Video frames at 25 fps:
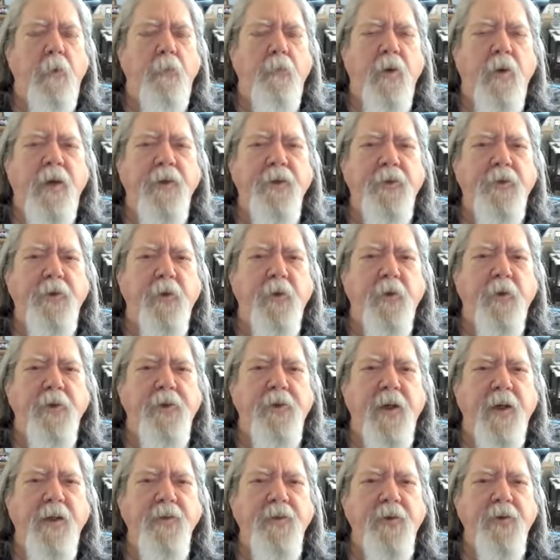Place your
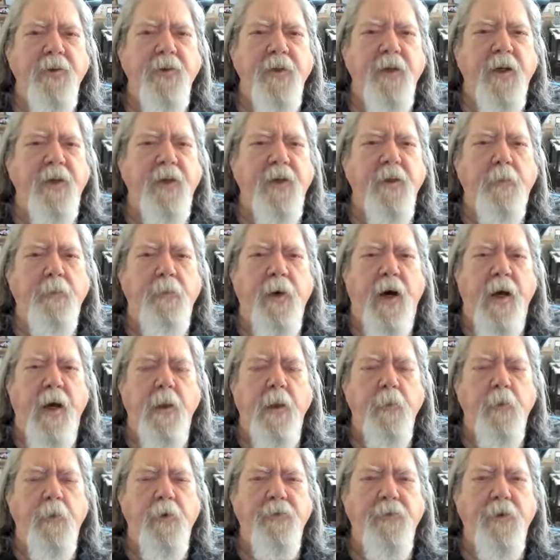attention on the
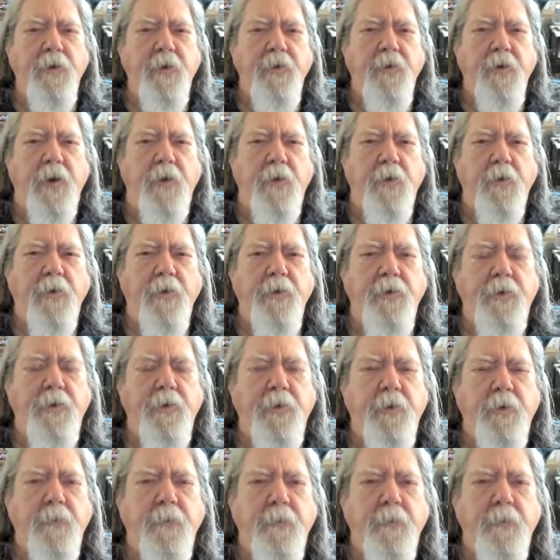bottom of your nose.